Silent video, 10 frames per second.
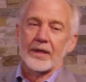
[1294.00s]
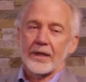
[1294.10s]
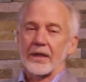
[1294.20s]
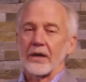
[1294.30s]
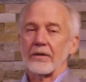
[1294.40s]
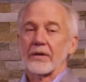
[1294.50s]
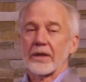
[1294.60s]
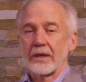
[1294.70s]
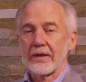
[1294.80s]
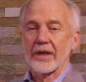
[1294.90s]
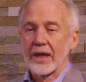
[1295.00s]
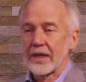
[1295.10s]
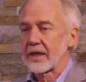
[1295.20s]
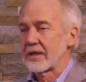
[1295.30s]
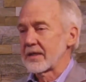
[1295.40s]
you know, kill the
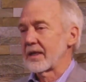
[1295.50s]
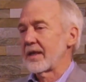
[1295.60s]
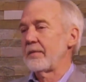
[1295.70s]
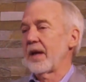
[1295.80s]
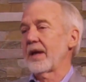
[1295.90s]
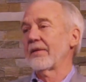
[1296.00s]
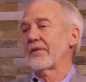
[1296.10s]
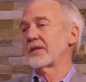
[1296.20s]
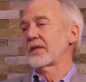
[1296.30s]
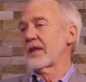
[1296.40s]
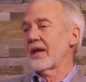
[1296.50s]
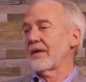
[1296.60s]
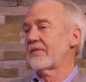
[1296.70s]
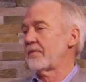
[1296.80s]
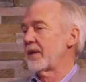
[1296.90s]
Indians, and they may have
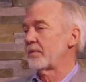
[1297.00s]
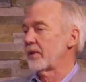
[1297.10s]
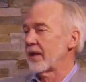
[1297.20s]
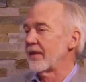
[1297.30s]
enslaved people,